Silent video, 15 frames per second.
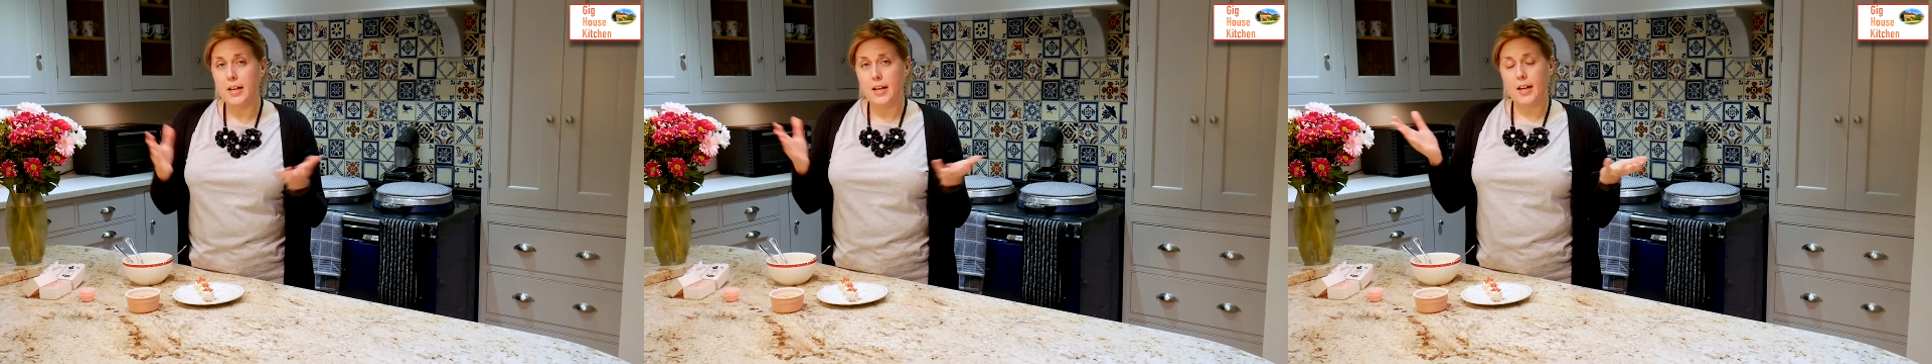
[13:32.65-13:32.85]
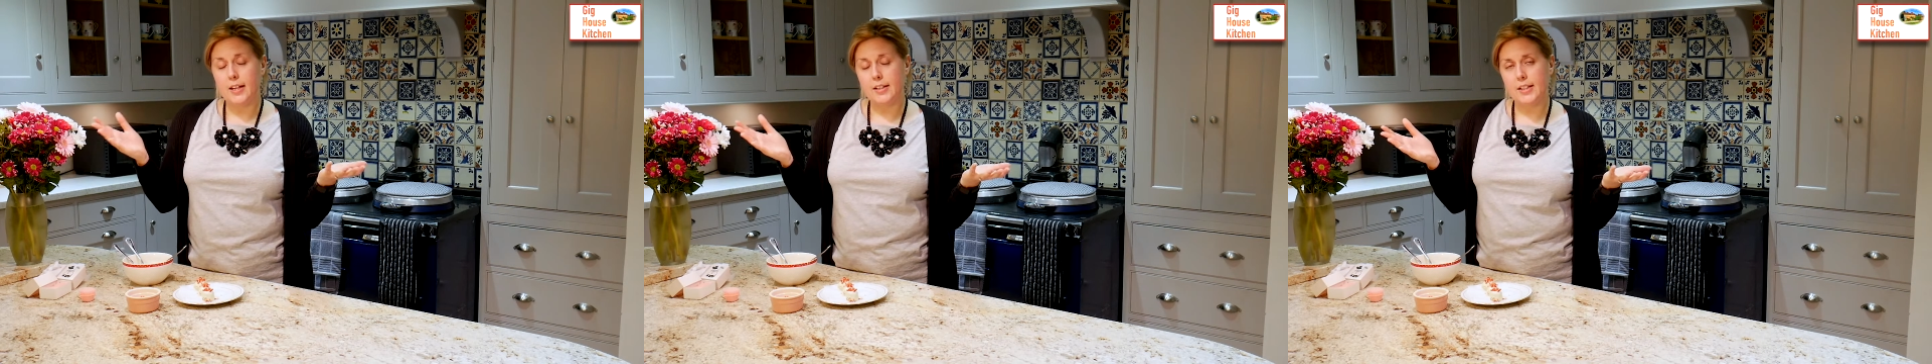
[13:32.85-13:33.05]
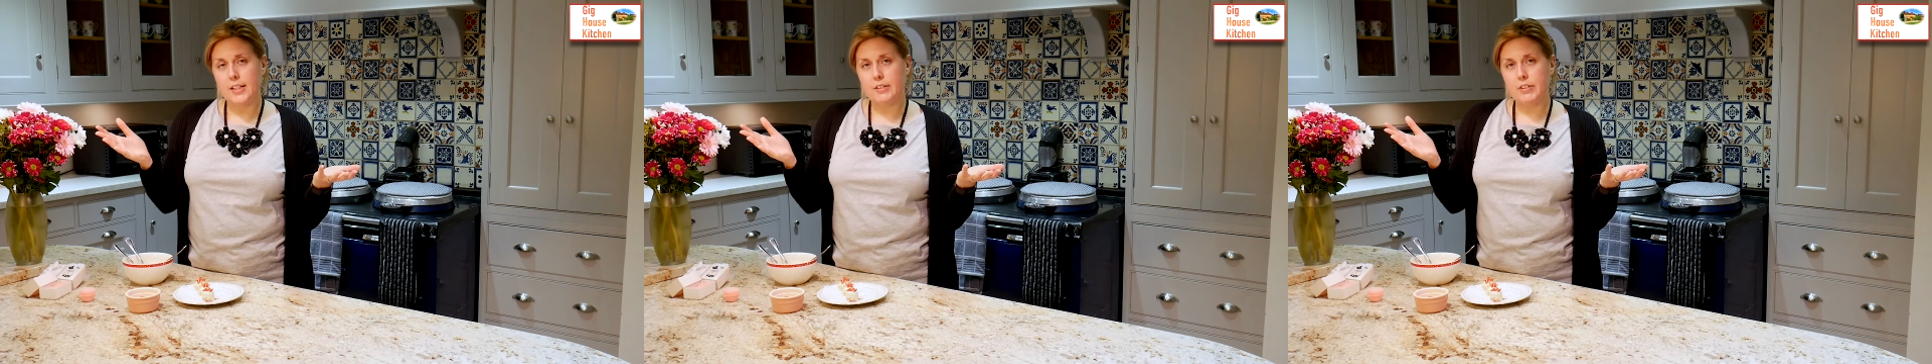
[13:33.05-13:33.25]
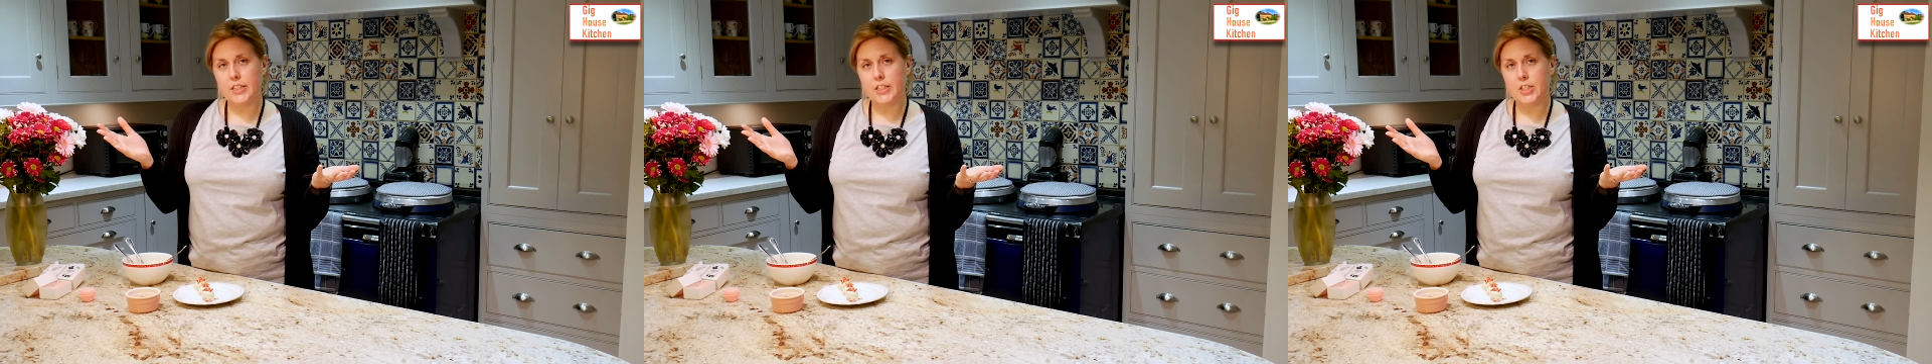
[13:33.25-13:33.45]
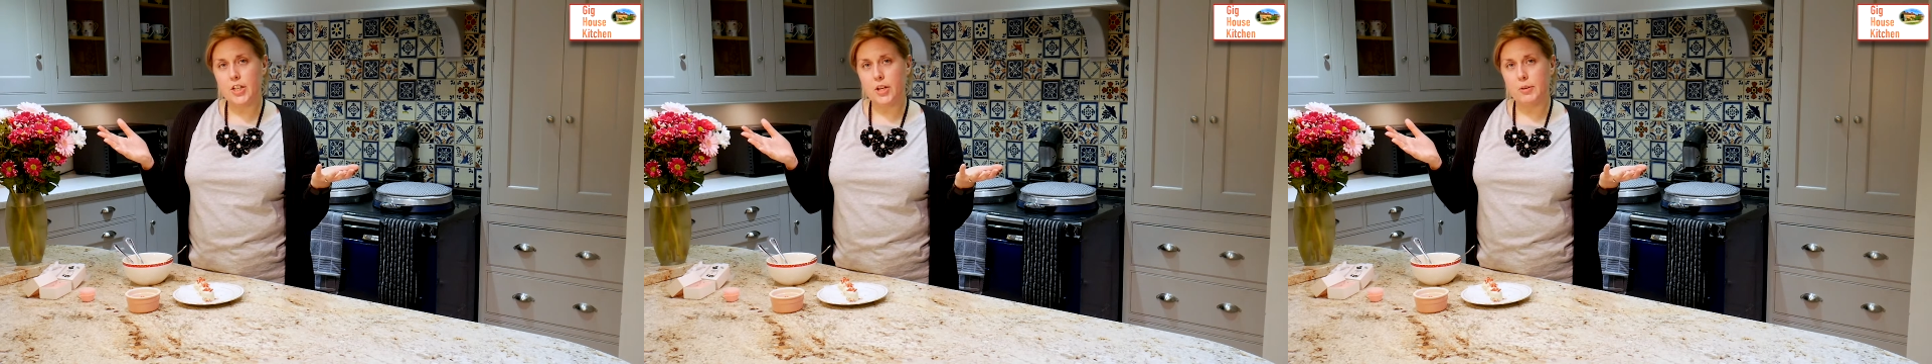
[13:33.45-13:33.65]
and then they're ready
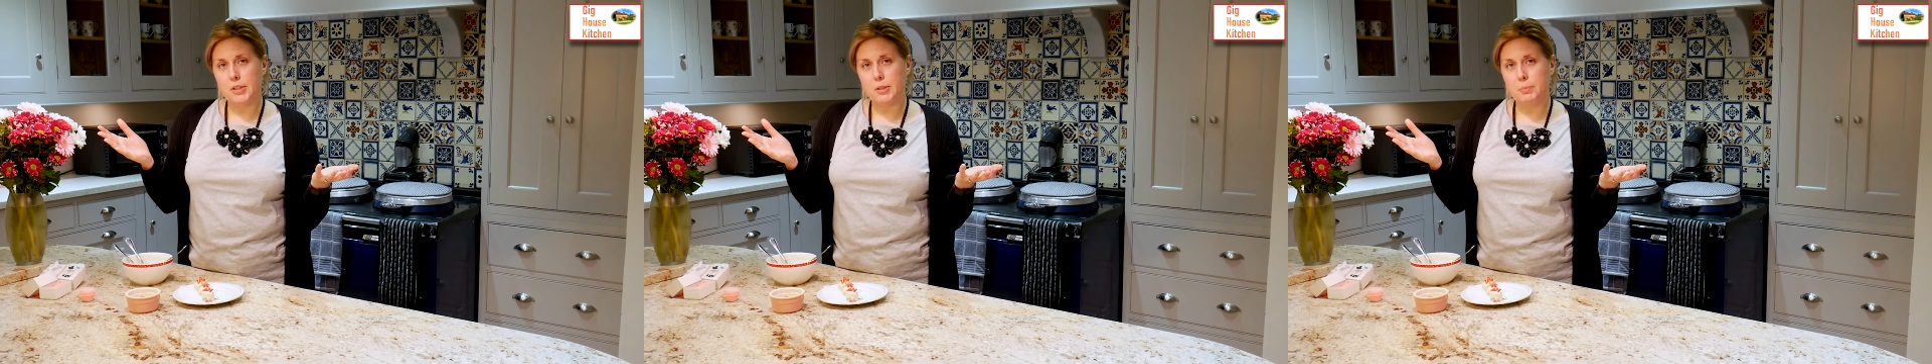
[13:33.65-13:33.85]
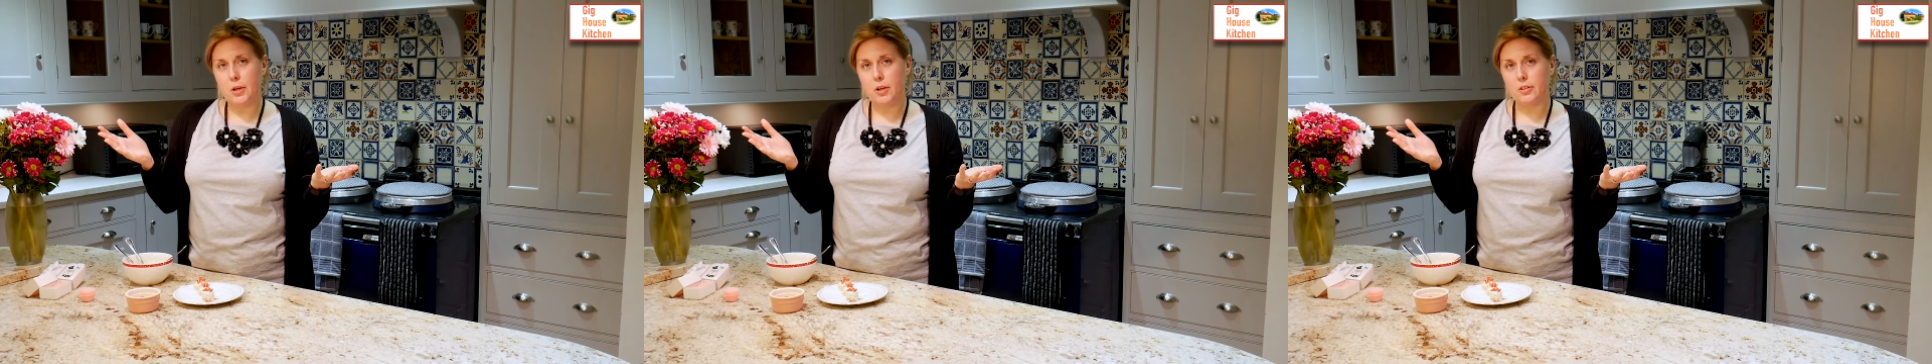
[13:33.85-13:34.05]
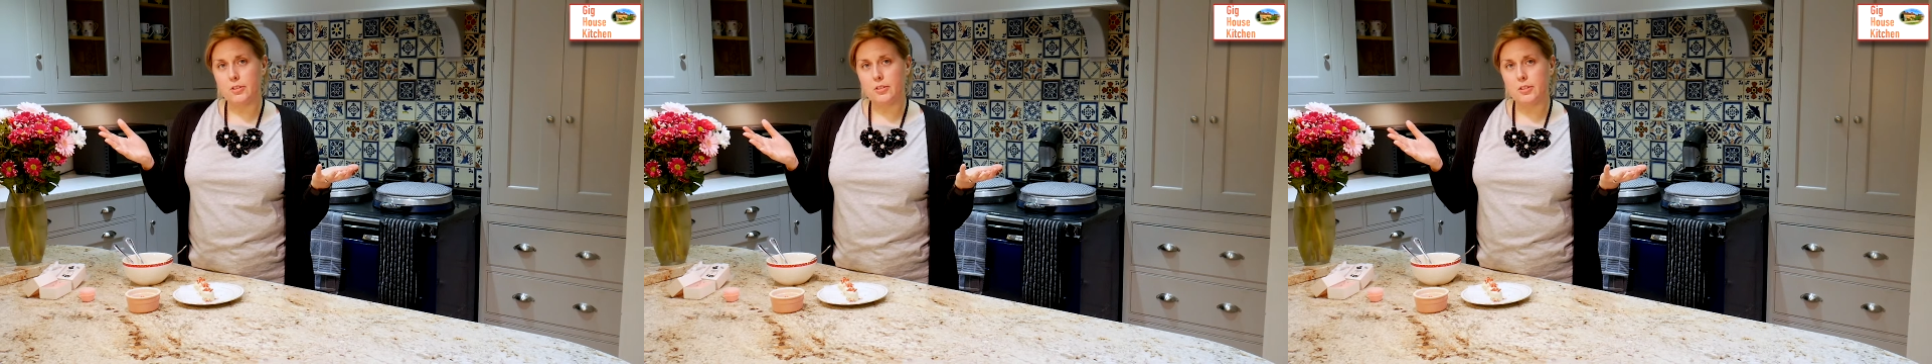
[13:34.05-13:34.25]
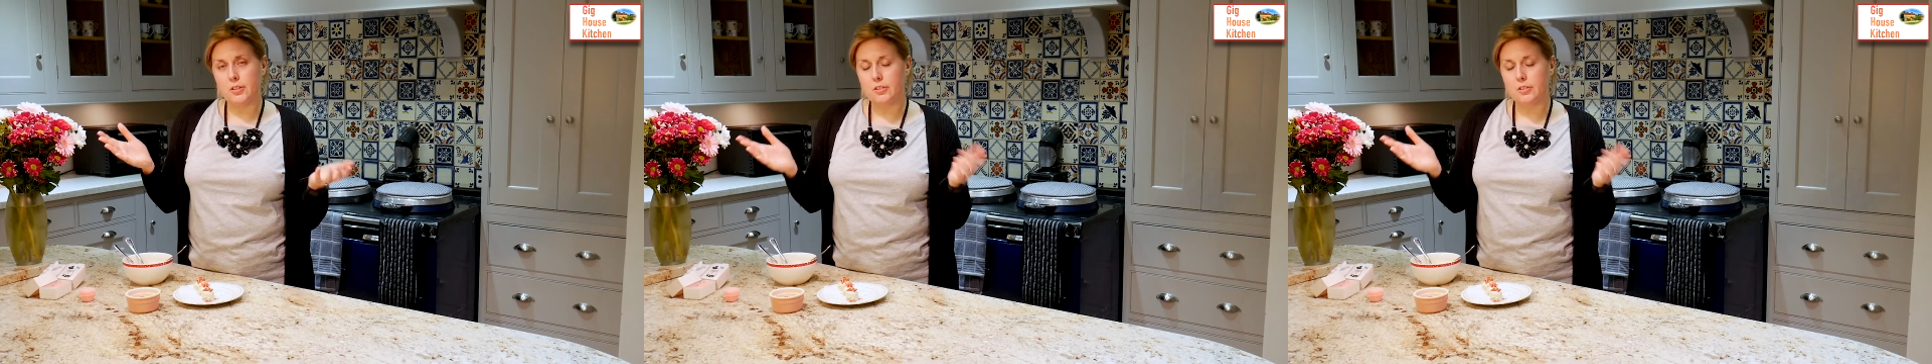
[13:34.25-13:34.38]
to go in your box.